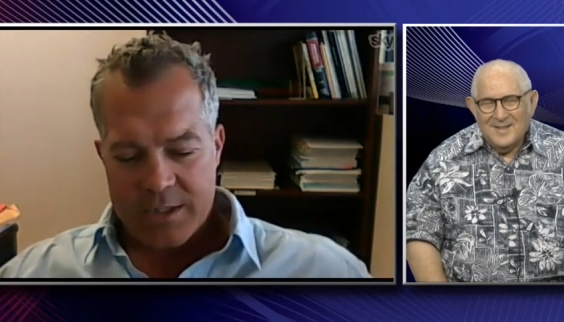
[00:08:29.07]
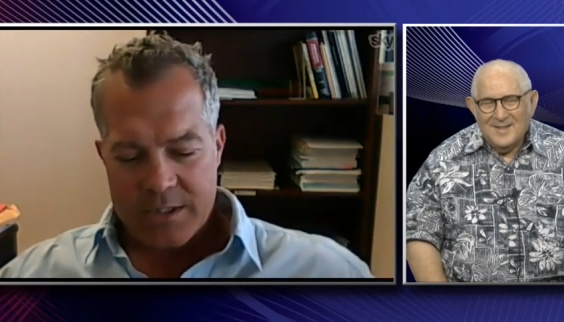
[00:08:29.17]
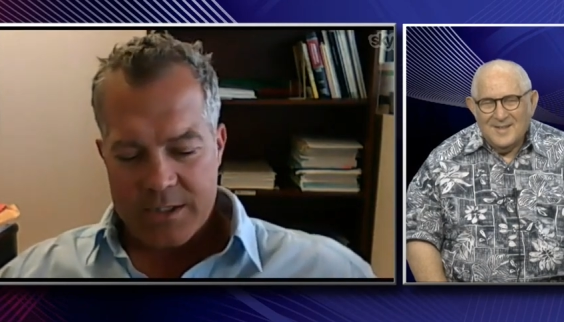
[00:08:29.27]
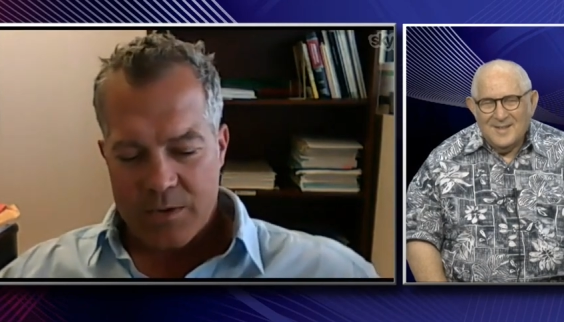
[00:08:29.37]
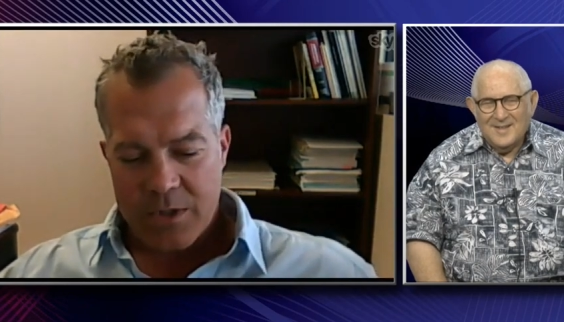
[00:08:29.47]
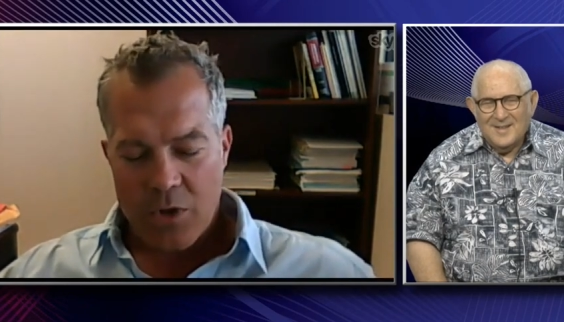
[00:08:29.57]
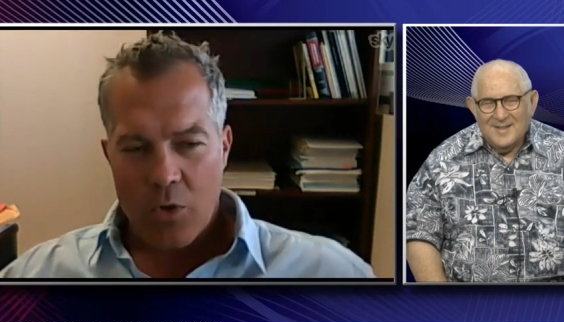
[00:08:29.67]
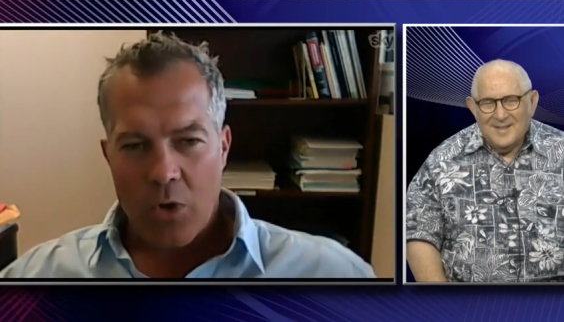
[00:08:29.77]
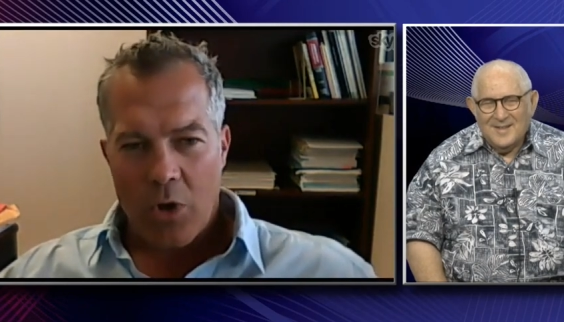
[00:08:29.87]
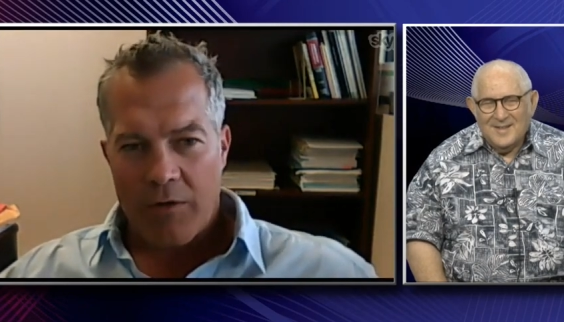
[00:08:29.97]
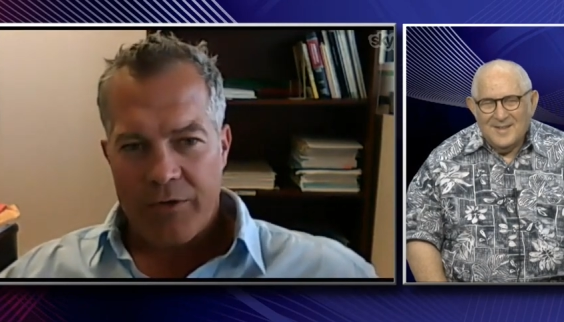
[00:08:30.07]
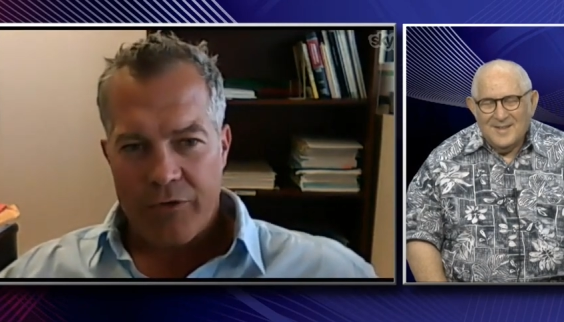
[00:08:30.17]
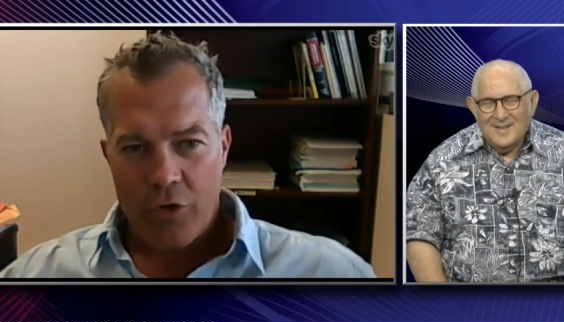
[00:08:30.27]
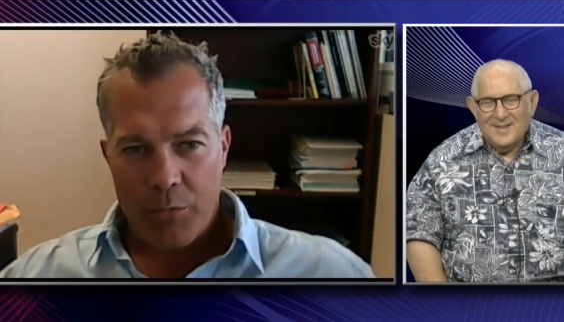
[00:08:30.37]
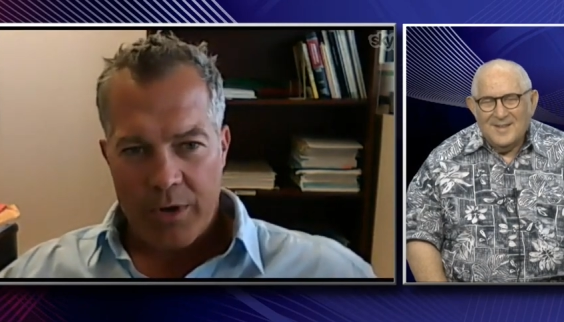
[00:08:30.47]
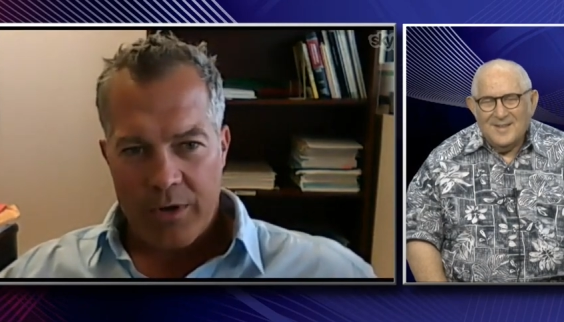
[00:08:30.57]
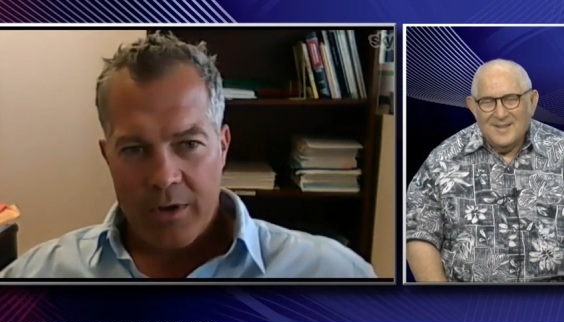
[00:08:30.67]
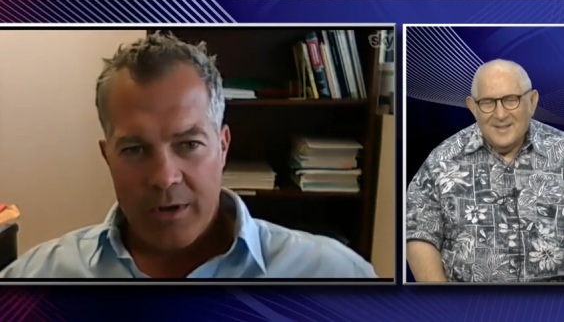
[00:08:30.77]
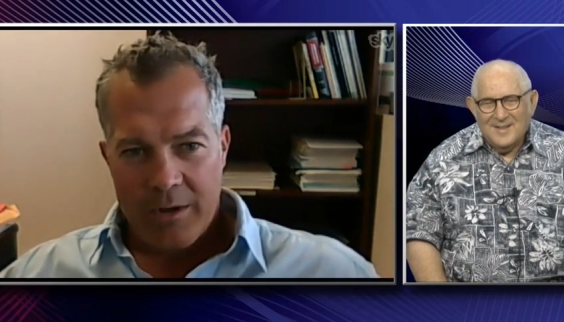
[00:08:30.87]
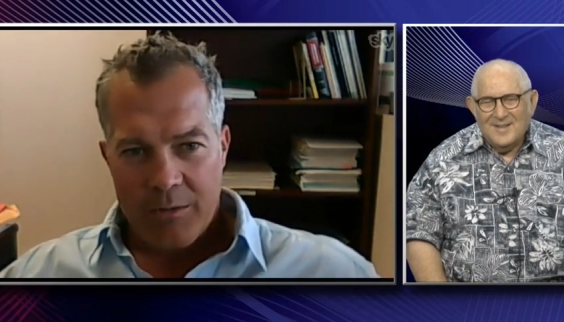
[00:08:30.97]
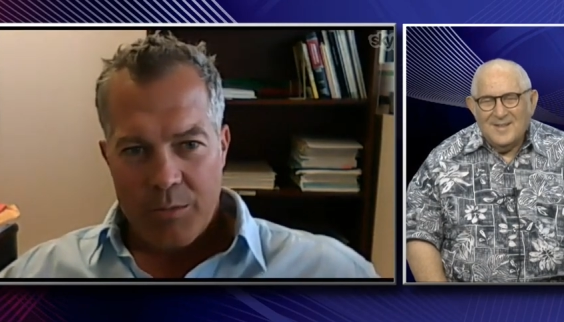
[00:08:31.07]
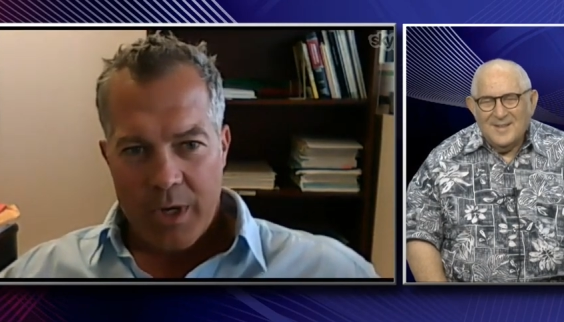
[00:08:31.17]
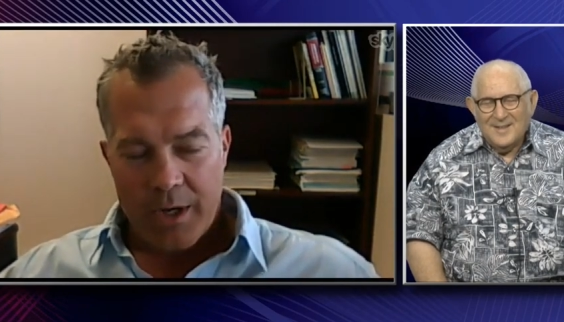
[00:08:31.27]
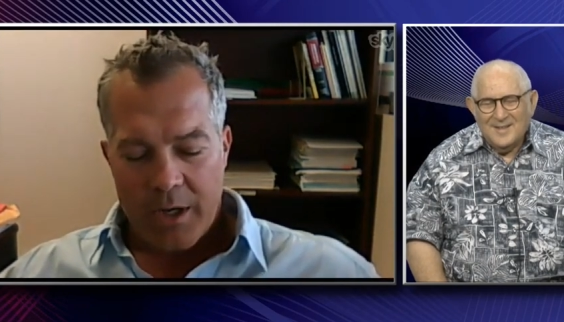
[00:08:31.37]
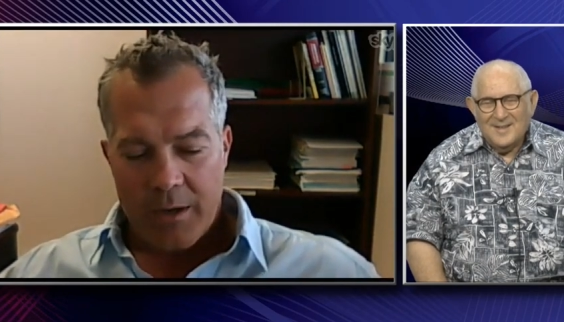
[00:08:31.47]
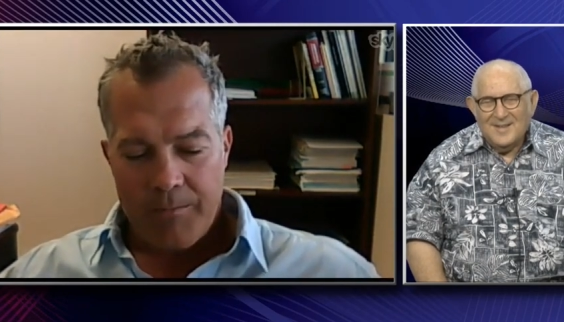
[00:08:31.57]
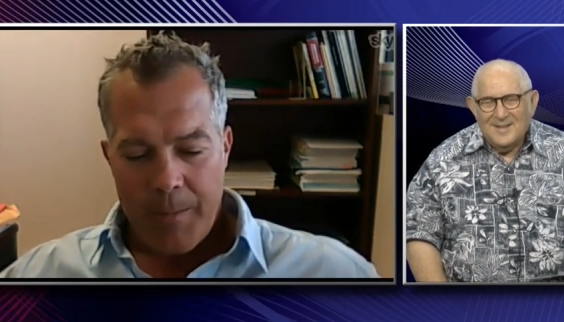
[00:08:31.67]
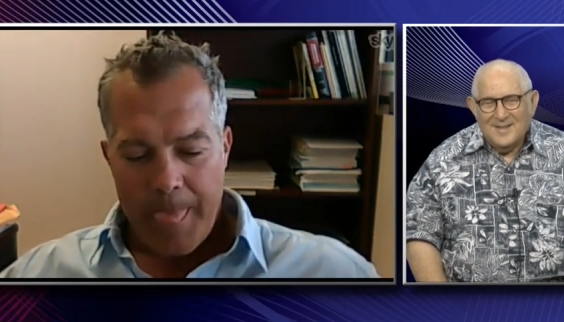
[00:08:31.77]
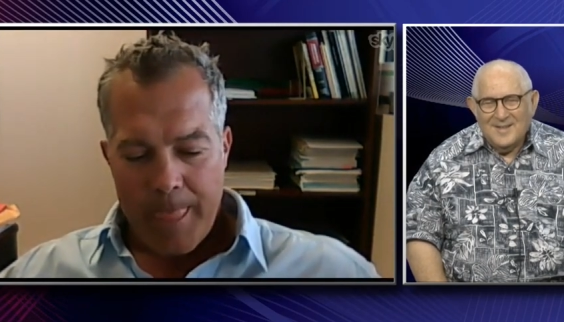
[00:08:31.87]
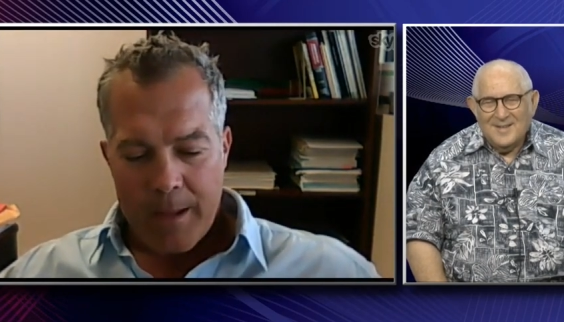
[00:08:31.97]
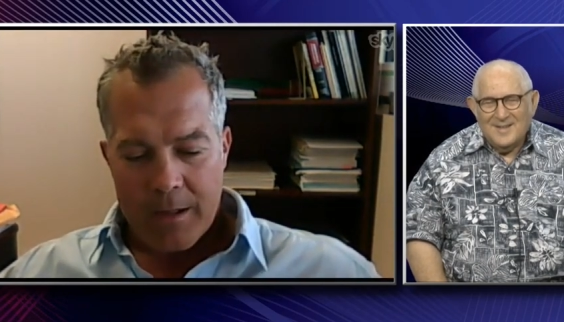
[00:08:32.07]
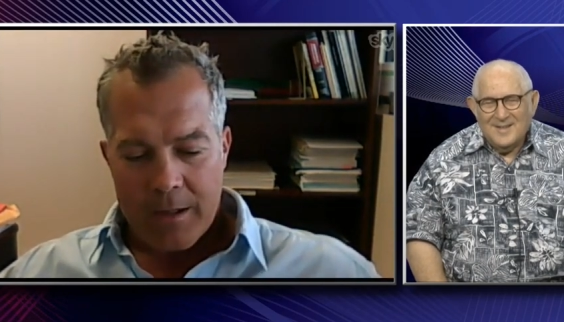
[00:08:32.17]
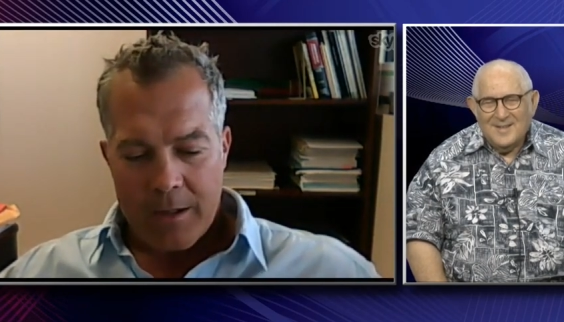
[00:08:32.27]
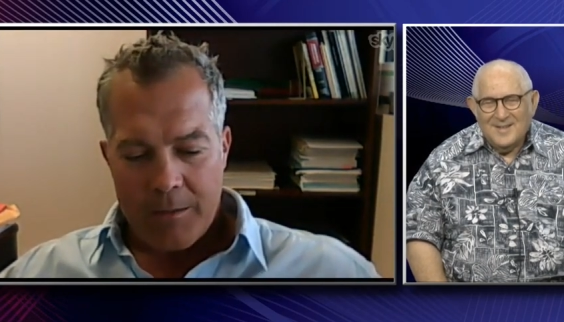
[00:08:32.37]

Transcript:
Speaker 1: there was a local office opened, but uh, um,